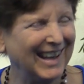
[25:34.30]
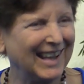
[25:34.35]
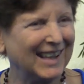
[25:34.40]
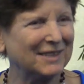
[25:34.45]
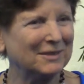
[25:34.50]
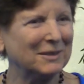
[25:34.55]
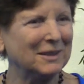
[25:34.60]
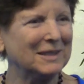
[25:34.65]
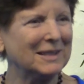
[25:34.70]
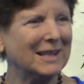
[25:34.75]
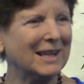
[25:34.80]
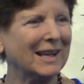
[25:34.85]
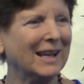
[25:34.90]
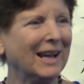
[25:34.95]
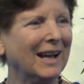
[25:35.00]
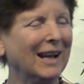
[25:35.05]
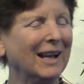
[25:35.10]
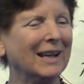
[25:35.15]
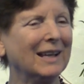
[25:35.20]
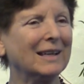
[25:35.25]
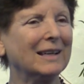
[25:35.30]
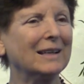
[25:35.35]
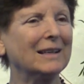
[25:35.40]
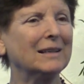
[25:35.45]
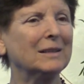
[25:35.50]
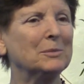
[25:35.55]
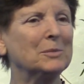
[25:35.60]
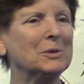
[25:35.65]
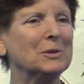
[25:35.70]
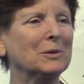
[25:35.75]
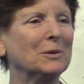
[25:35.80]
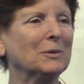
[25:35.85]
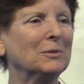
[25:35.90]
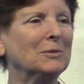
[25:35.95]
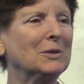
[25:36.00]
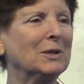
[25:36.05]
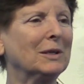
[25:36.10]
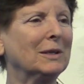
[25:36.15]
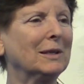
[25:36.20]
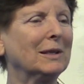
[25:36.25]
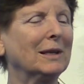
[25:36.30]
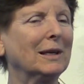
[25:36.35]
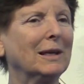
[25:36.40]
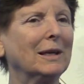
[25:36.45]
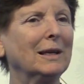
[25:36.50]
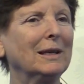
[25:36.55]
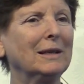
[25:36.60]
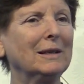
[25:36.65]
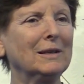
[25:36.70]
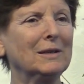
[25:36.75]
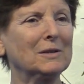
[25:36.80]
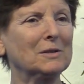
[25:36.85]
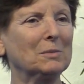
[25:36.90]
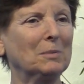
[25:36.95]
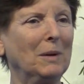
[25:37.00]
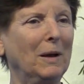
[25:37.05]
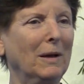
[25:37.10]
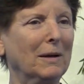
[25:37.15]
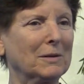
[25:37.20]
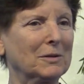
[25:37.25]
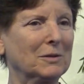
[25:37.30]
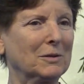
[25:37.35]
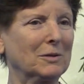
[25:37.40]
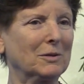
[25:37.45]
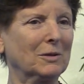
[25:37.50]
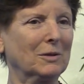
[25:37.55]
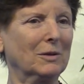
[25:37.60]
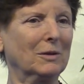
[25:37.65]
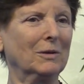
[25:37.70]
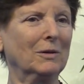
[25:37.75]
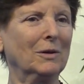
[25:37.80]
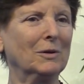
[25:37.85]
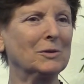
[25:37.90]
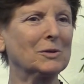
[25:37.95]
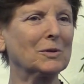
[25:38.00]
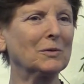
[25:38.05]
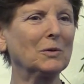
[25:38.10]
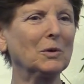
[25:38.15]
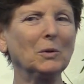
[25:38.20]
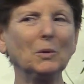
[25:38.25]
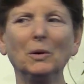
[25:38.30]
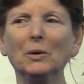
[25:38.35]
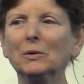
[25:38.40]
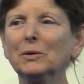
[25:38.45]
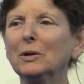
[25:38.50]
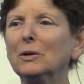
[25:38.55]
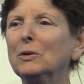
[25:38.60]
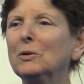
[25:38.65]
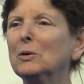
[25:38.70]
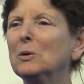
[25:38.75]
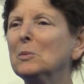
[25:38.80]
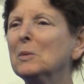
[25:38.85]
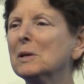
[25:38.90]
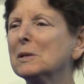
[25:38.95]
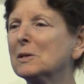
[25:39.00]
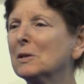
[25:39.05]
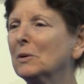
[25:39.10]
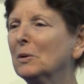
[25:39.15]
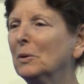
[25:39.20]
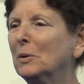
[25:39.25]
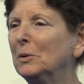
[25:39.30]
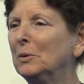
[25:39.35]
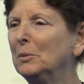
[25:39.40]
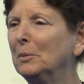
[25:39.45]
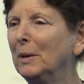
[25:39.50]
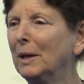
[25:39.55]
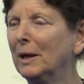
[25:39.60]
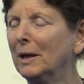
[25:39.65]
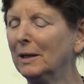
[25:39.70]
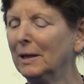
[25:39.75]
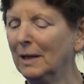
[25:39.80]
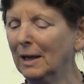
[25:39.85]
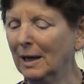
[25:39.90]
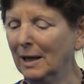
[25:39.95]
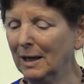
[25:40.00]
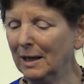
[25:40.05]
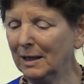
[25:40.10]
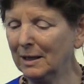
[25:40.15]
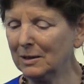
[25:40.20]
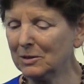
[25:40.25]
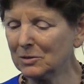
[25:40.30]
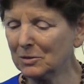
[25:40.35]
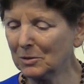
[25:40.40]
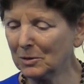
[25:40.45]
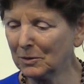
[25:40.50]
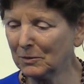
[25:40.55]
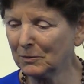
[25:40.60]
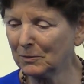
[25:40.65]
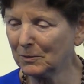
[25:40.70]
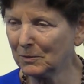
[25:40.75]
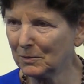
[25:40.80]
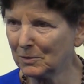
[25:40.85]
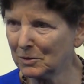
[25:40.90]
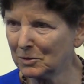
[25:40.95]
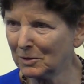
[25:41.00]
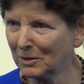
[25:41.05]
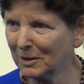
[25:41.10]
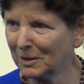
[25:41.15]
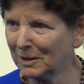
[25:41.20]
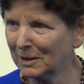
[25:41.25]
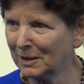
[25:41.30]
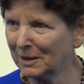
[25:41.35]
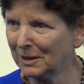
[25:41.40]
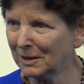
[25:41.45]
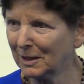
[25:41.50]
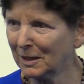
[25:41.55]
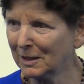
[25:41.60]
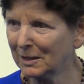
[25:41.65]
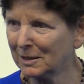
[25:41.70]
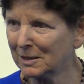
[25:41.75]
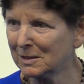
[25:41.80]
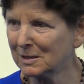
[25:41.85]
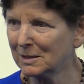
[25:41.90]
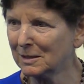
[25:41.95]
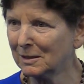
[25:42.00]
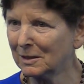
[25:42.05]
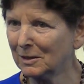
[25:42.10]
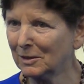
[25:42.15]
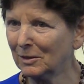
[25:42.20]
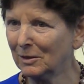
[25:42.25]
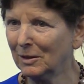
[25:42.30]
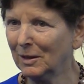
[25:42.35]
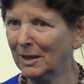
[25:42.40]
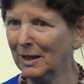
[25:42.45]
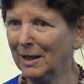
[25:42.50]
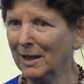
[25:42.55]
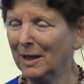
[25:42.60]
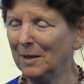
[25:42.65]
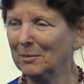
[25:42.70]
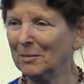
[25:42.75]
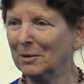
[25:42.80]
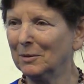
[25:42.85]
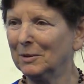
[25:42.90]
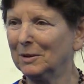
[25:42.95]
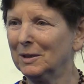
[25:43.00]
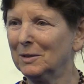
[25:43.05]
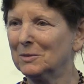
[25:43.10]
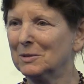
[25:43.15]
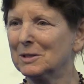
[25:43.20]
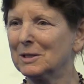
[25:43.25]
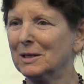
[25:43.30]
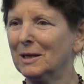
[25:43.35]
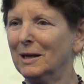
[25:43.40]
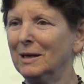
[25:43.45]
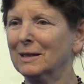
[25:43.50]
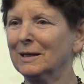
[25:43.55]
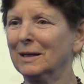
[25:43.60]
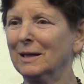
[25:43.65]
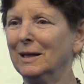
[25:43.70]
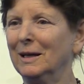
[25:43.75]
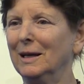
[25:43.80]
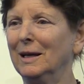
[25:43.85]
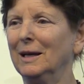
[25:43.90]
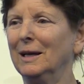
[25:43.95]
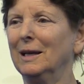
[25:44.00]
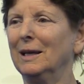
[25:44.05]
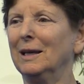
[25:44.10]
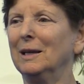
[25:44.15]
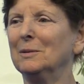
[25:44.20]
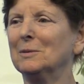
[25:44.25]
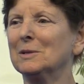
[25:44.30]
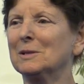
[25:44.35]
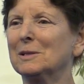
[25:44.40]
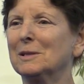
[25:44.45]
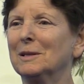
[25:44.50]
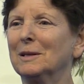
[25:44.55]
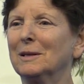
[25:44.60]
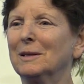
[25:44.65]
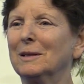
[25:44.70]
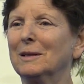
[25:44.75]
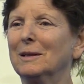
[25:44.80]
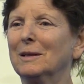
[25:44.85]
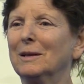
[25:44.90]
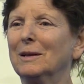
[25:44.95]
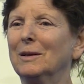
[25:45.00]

And one day I observed it in his posture. Those of you who only knew him as an old man, he'd sort of shrunken in like this a little. But when he was young, he was the